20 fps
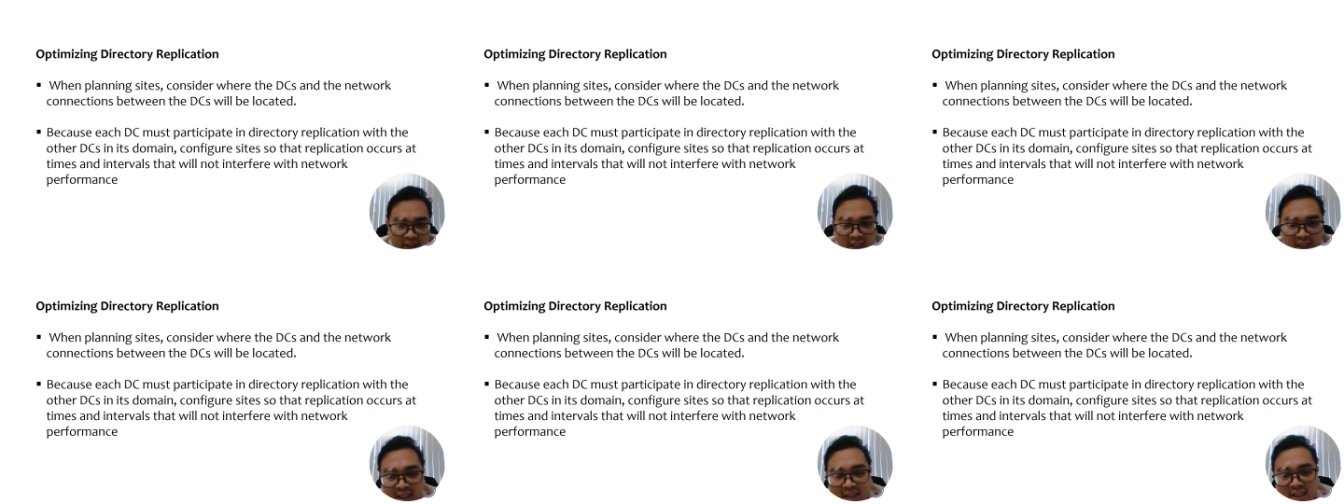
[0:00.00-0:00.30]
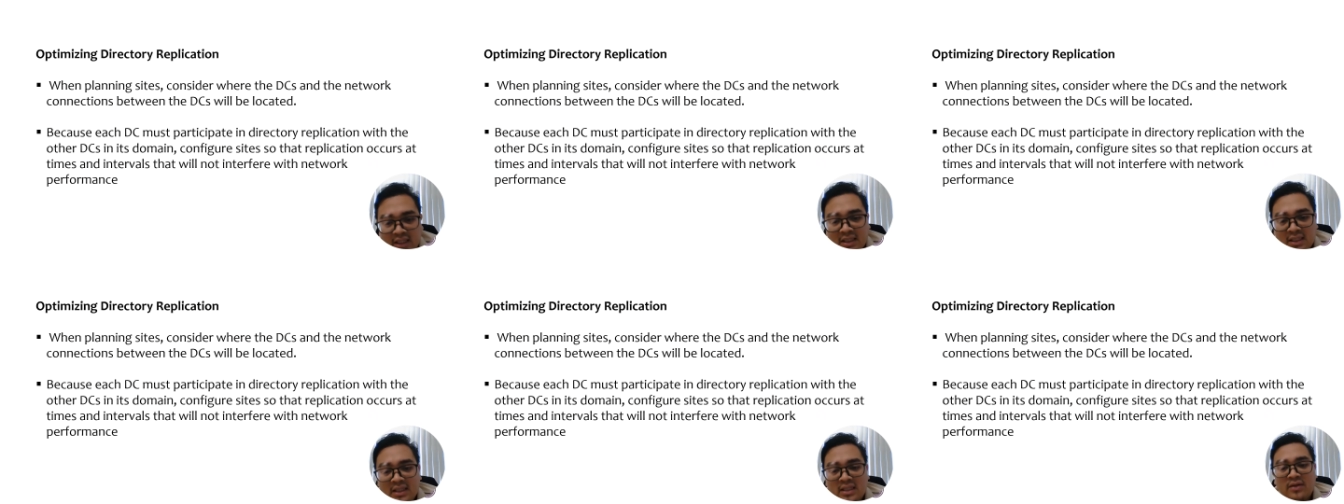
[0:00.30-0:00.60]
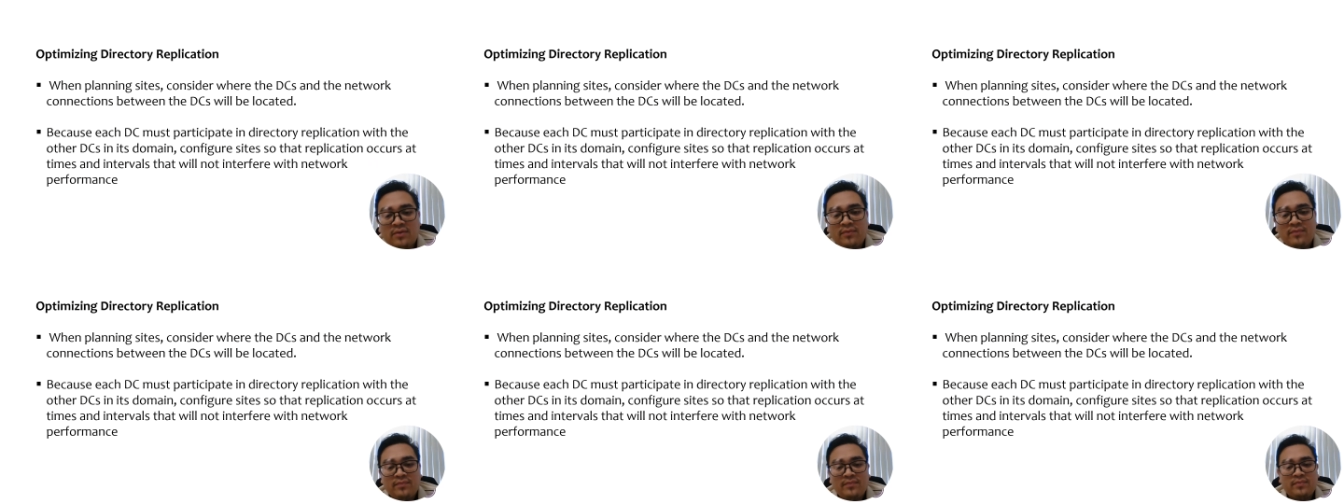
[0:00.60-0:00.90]

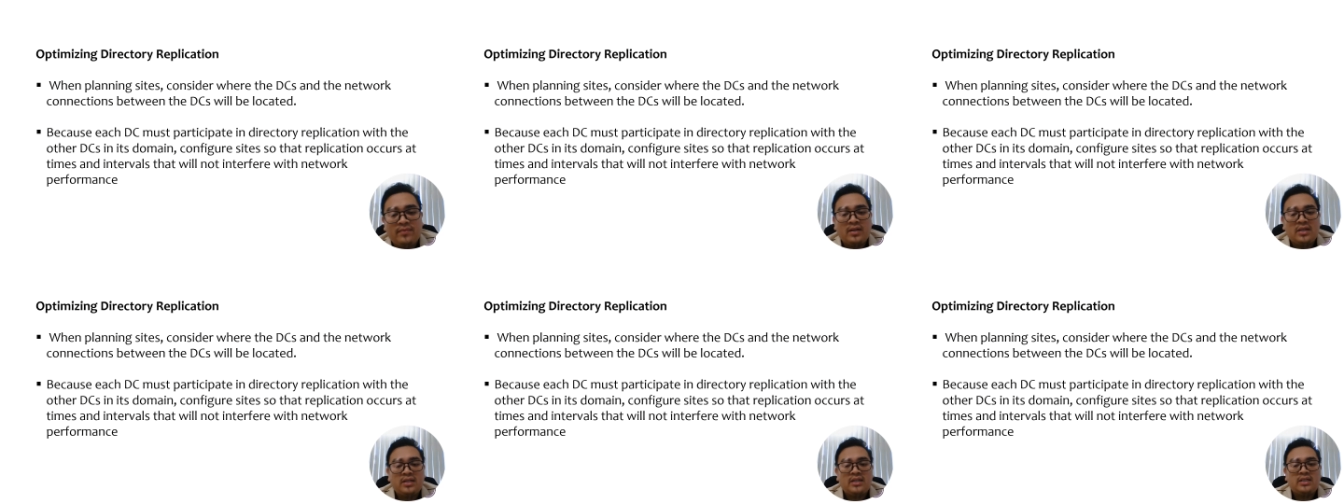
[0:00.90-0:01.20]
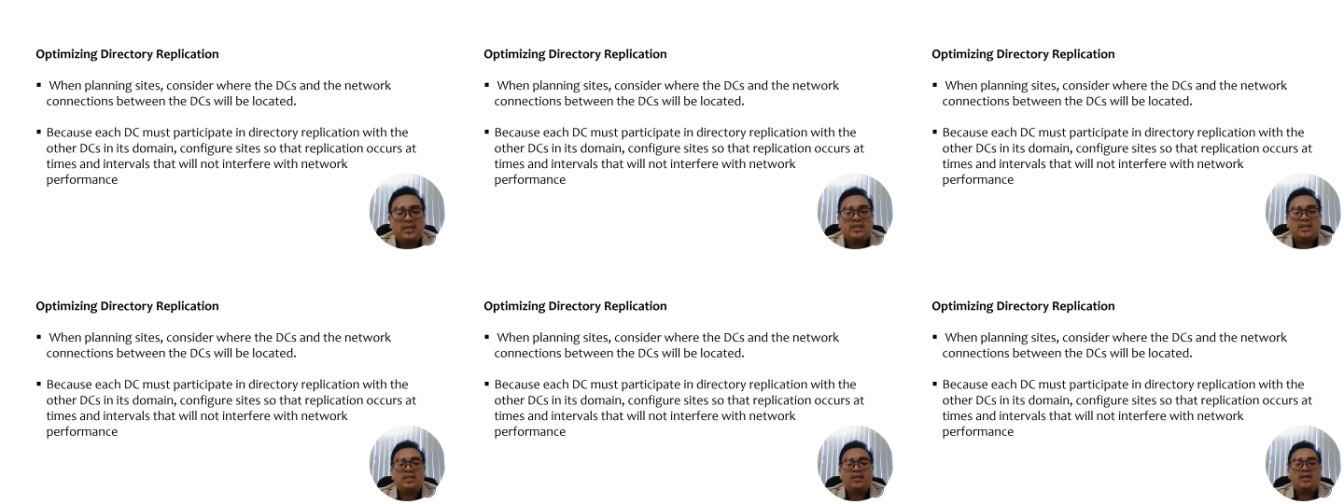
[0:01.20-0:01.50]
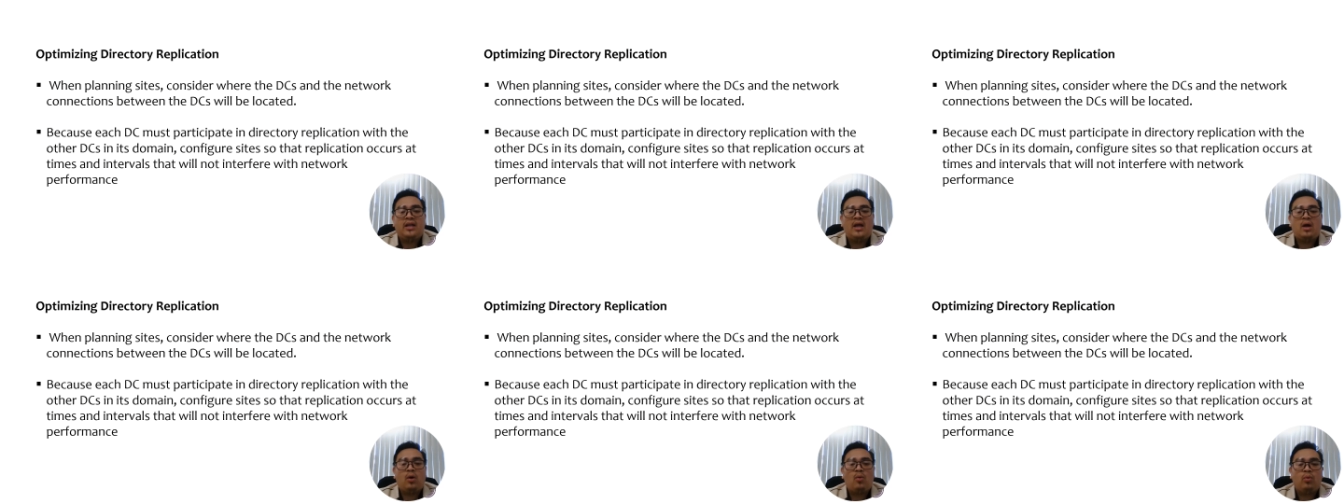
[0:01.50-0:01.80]
interfere the
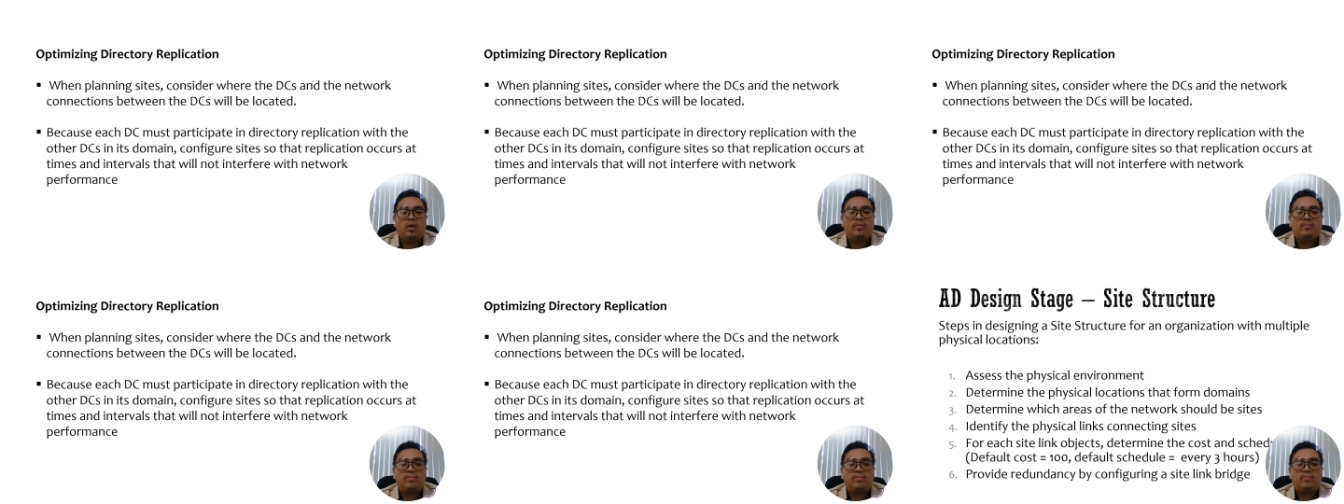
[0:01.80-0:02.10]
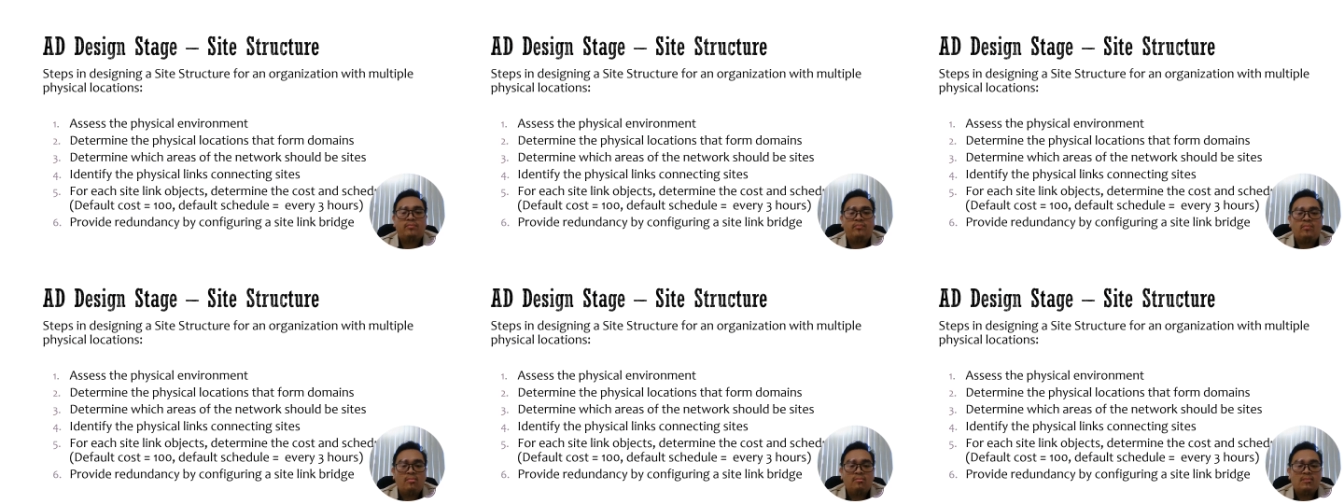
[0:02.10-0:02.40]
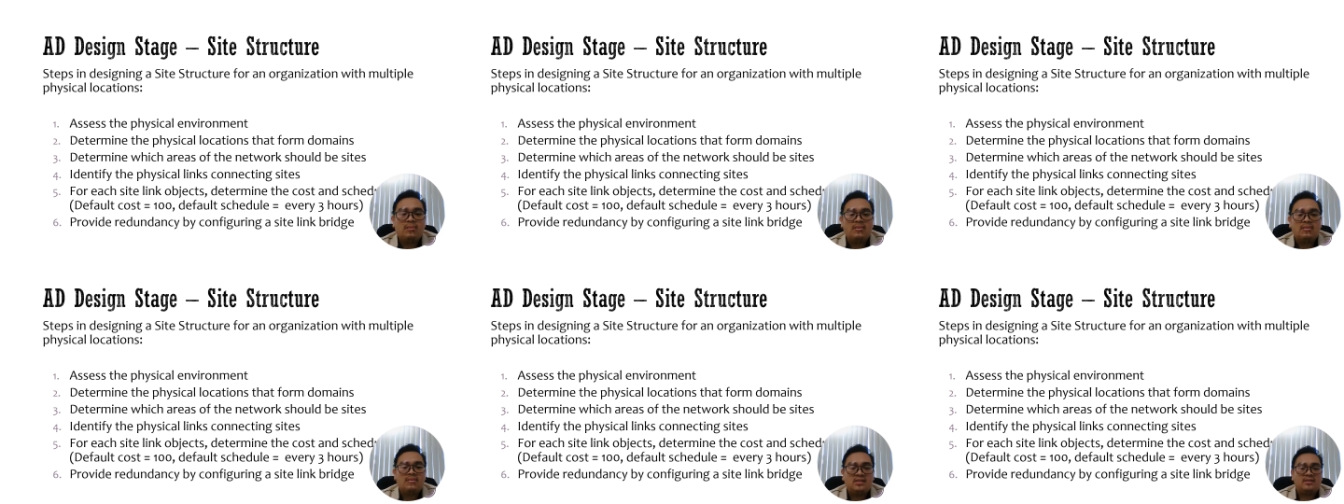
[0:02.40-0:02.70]
network
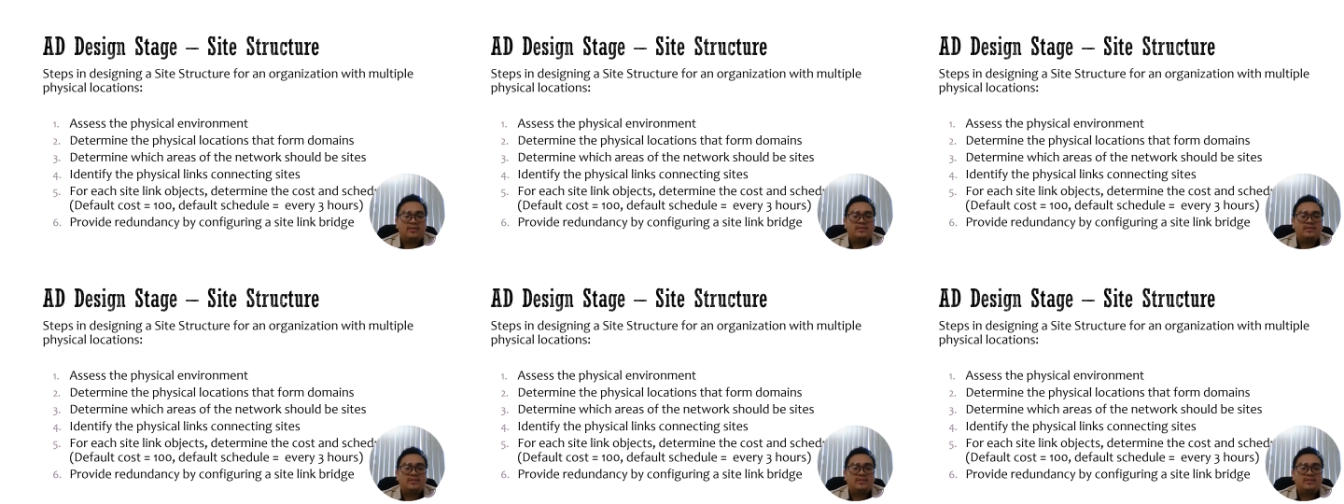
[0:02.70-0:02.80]
performance.